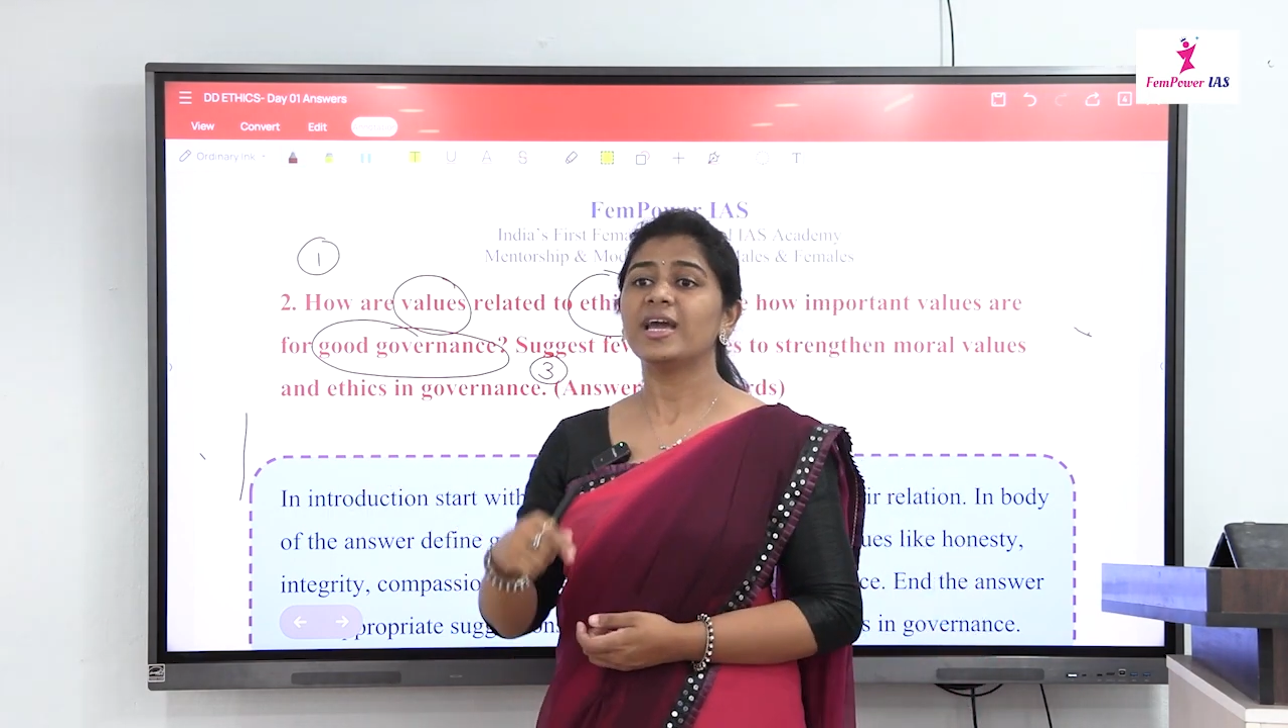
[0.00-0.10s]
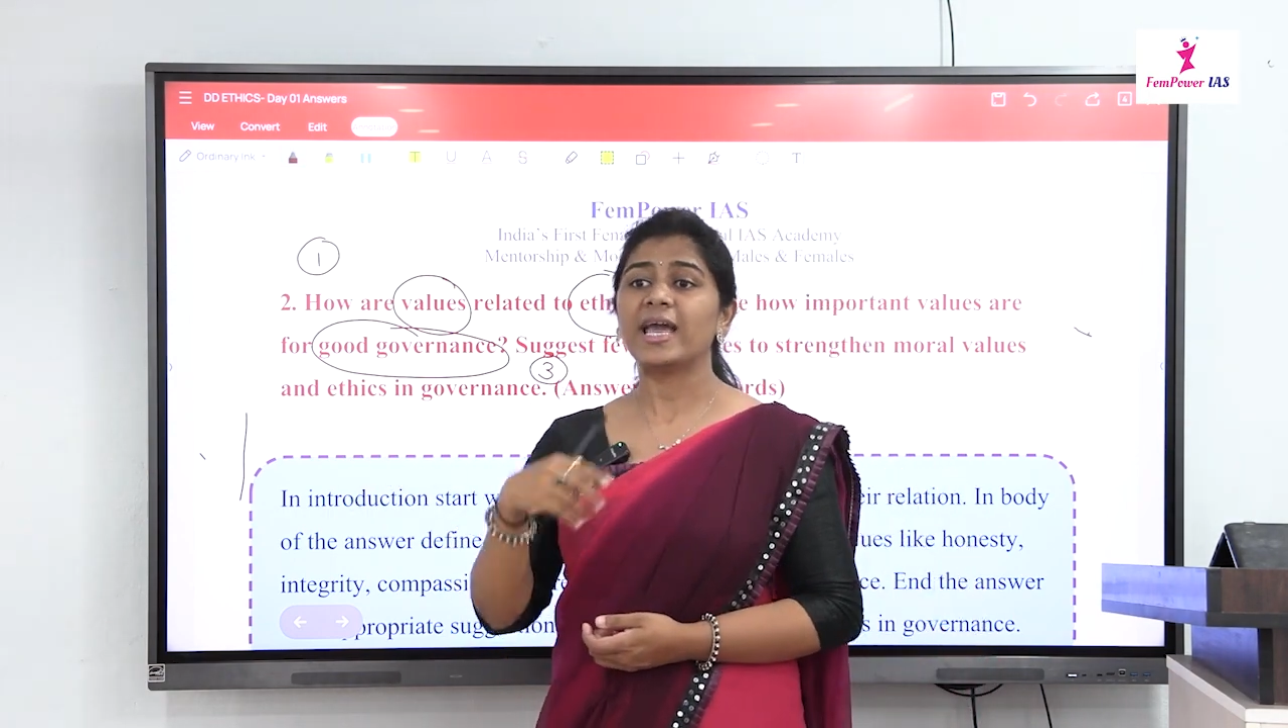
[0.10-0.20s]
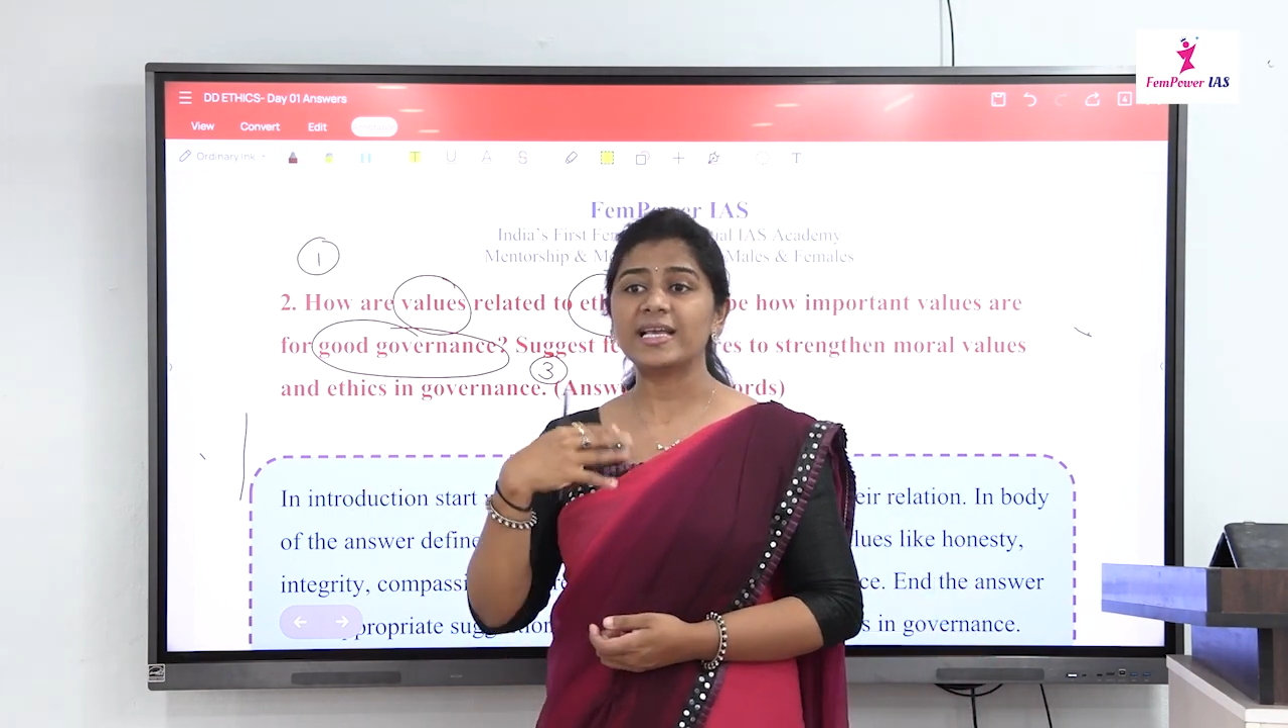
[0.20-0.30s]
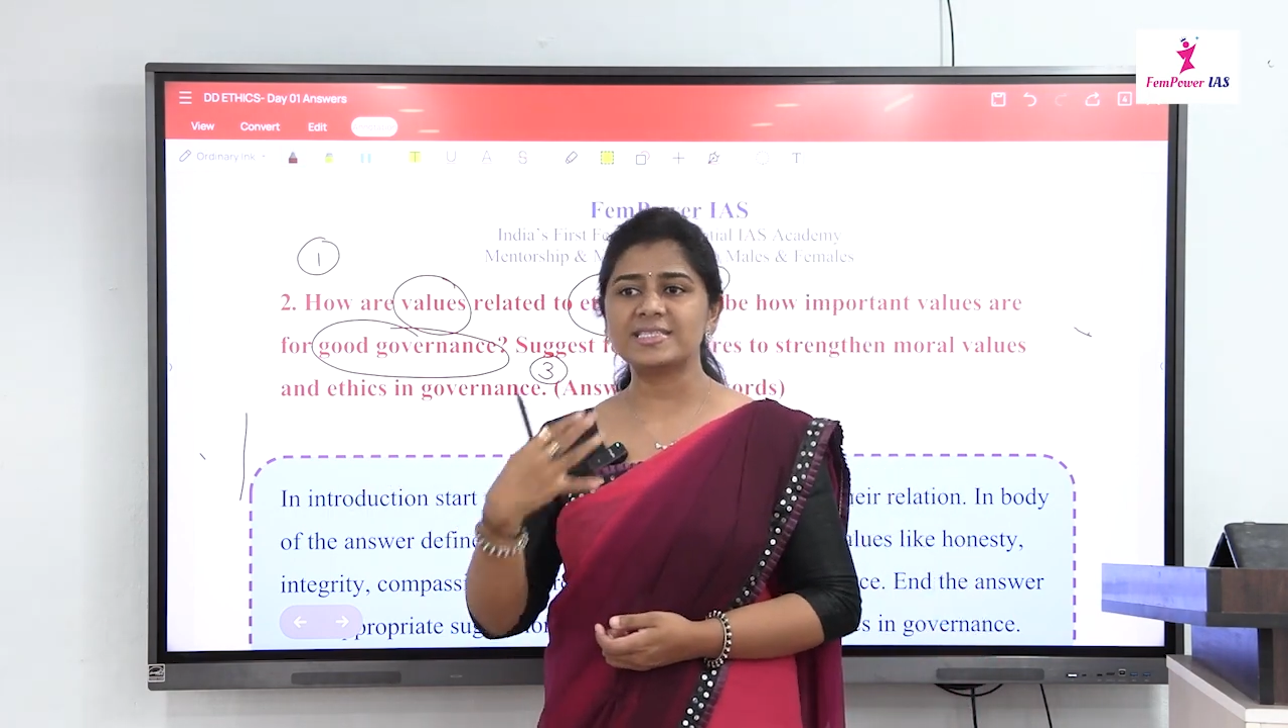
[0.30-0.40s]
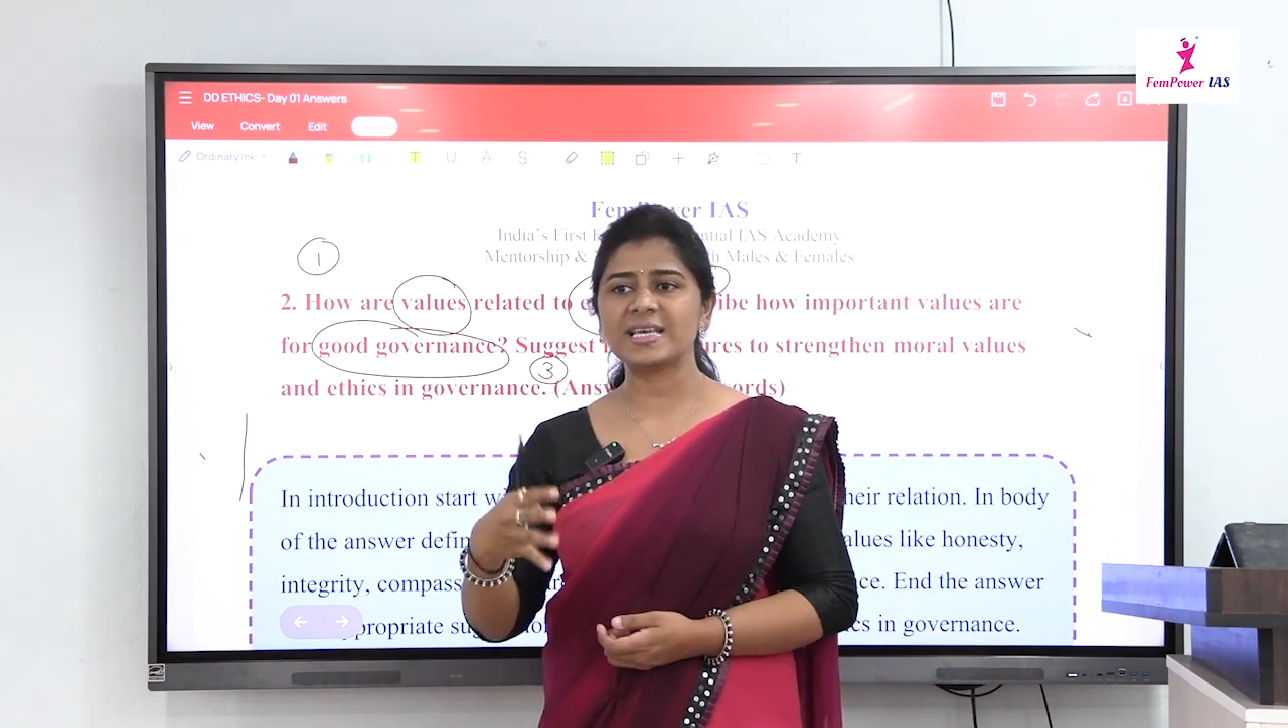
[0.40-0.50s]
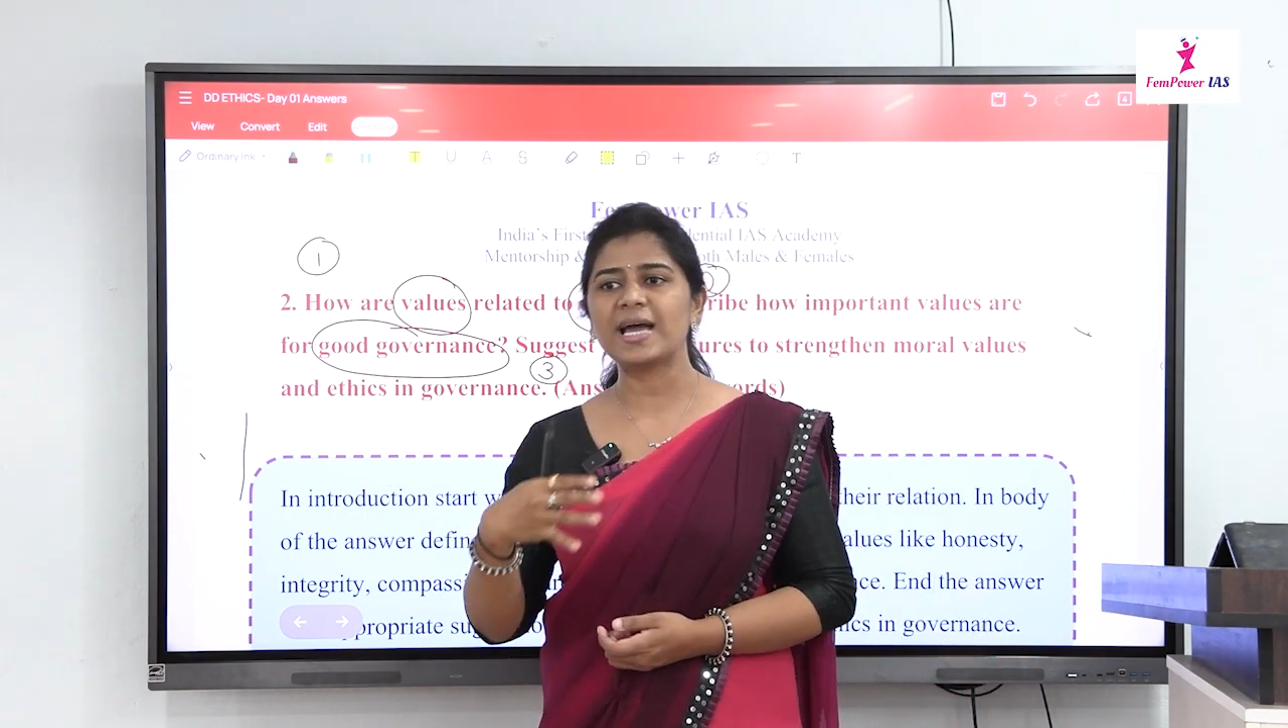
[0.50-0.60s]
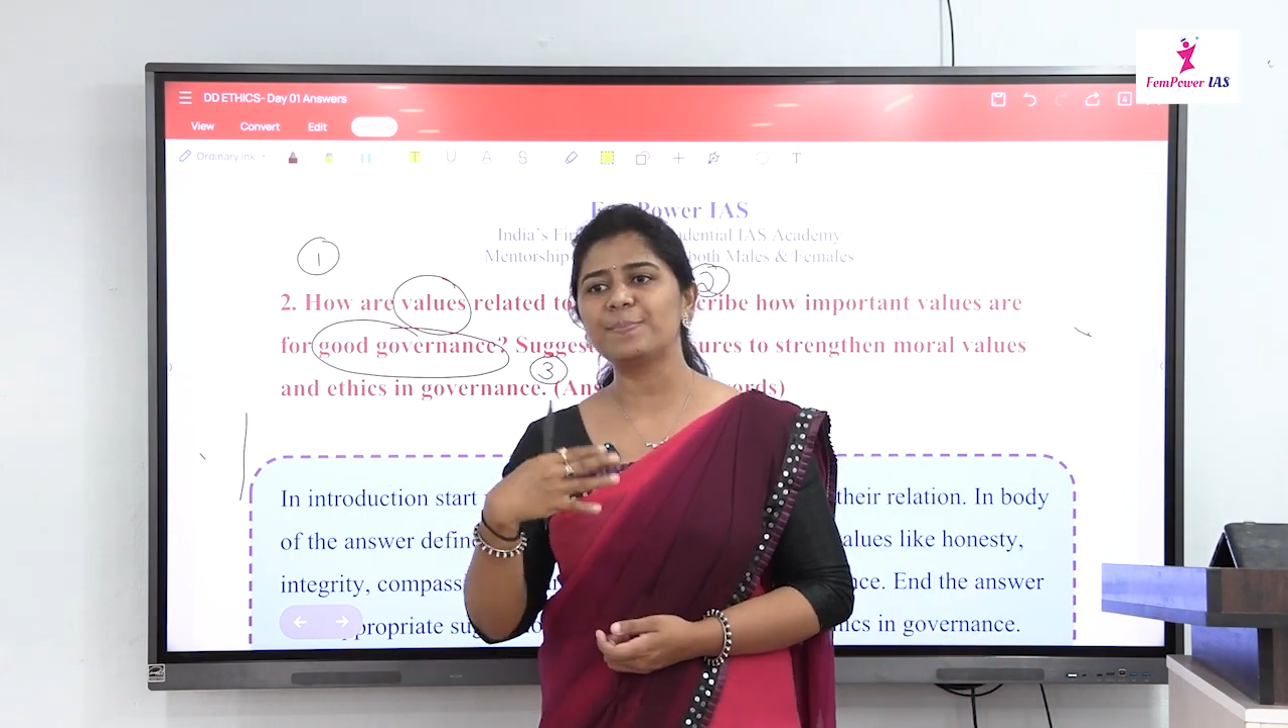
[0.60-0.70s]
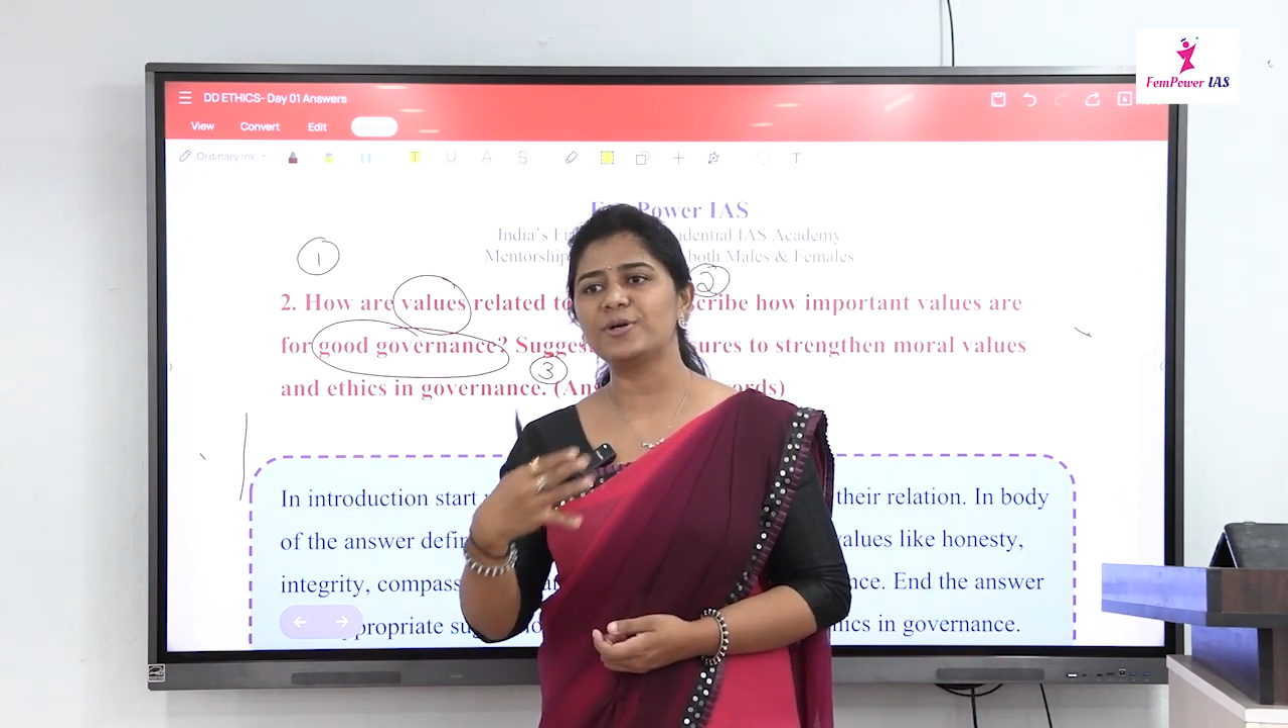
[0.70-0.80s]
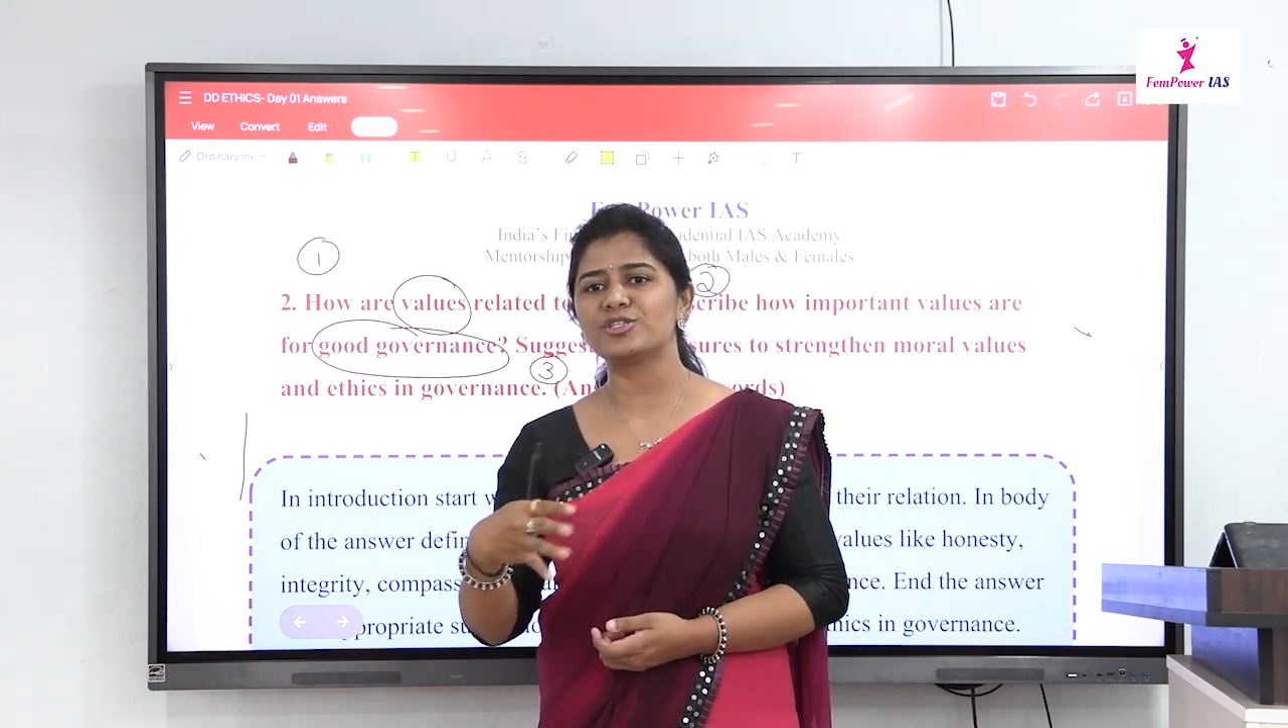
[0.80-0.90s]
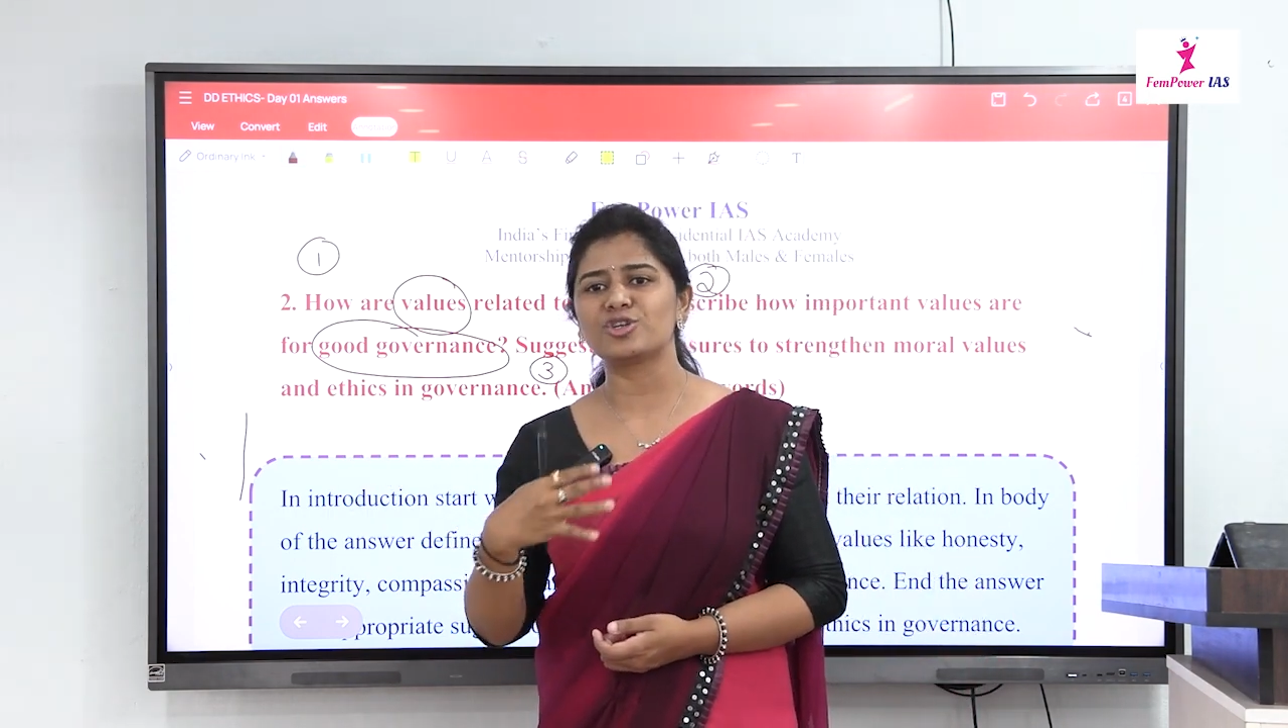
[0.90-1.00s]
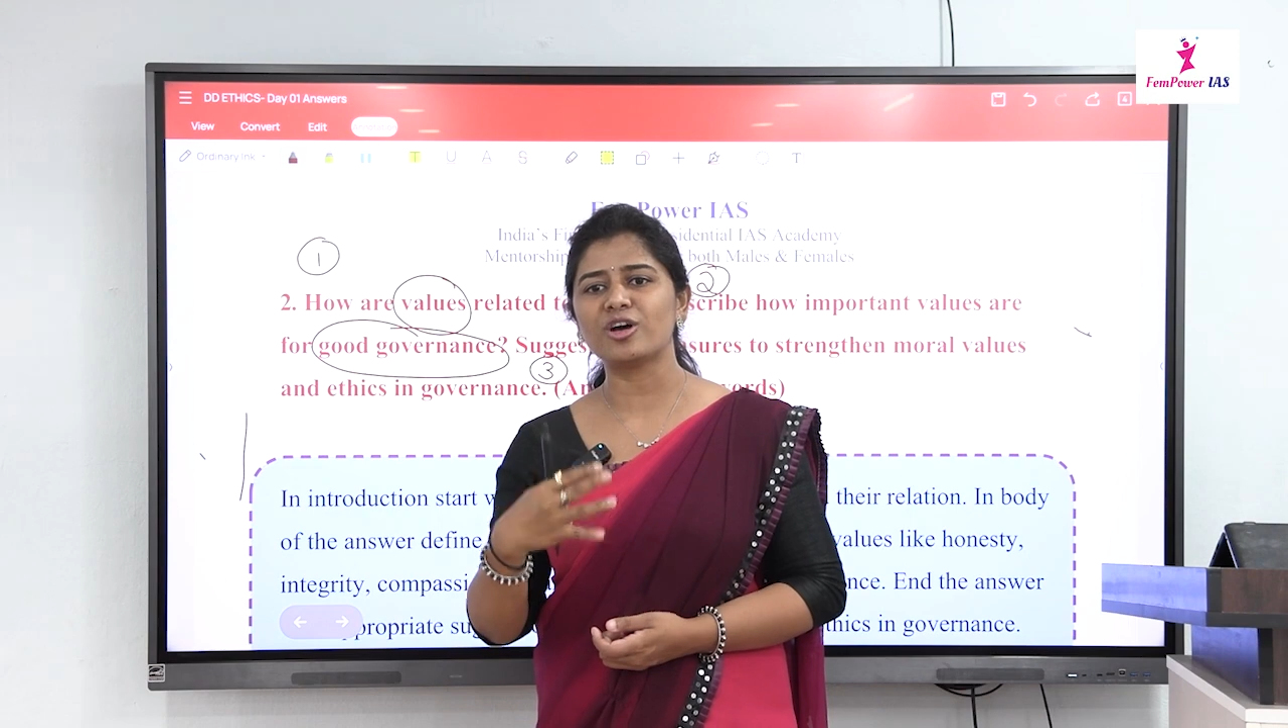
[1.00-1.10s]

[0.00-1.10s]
examples